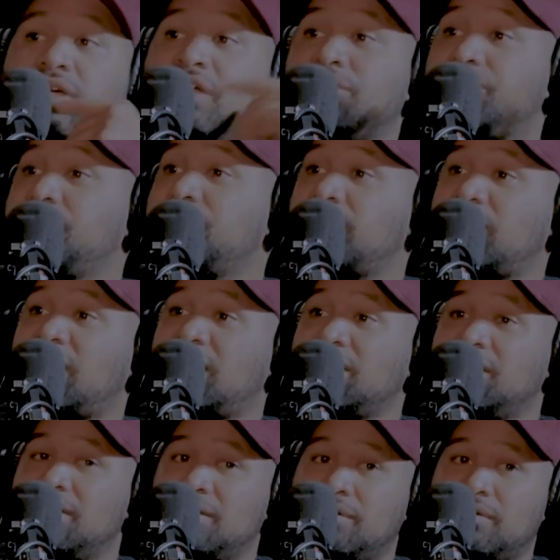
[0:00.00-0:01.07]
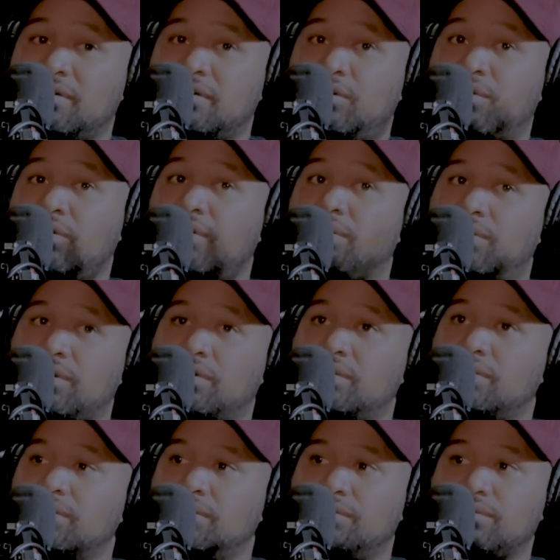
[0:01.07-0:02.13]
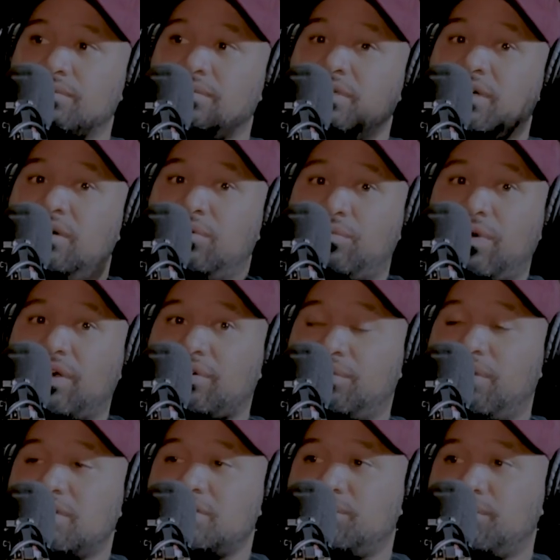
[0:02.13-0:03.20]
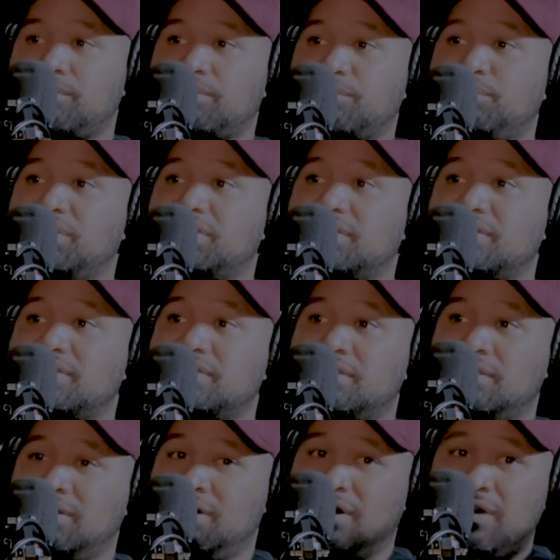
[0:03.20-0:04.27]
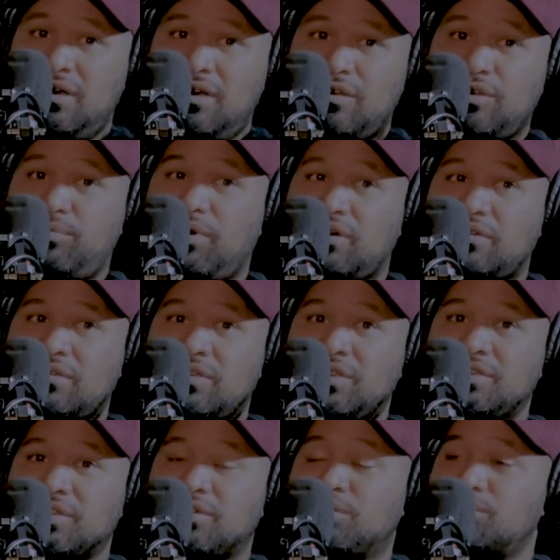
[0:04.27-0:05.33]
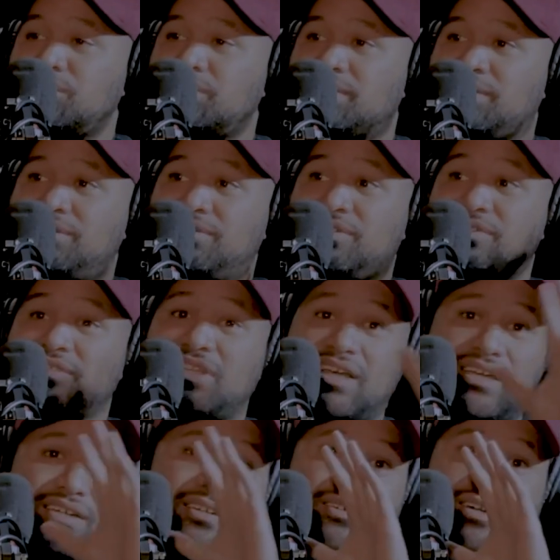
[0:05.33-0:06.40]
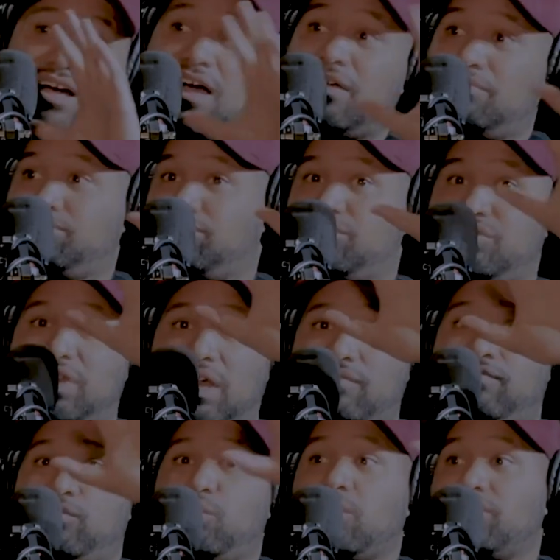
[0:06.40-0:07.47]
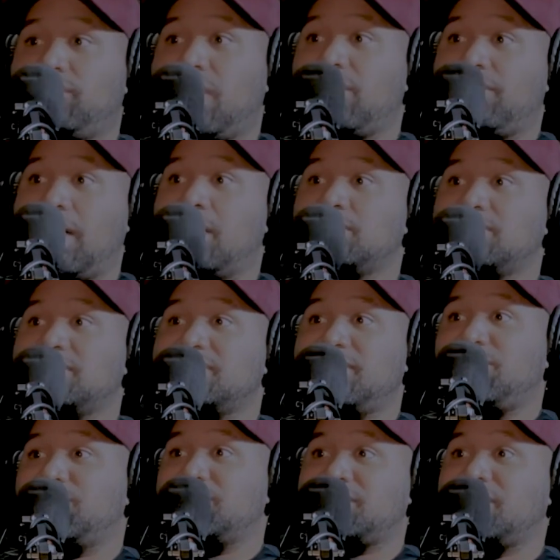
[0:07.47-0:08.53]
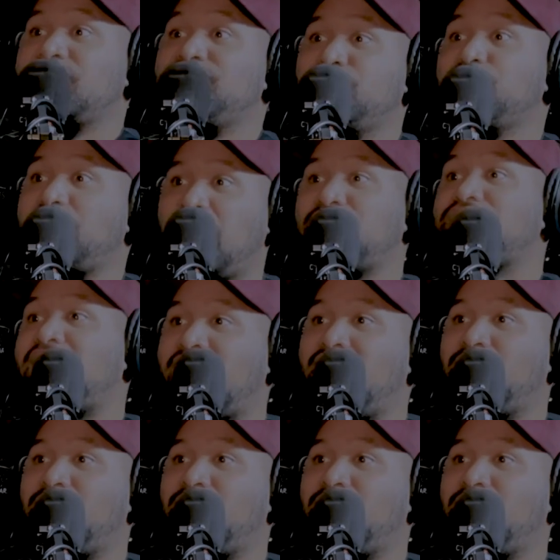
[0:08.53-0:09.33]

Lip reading: You go to Laie or Kahuku, right across from the PCC, the Polynesian Culture Center. There's like 4 or 5 houses that are selling food out the house.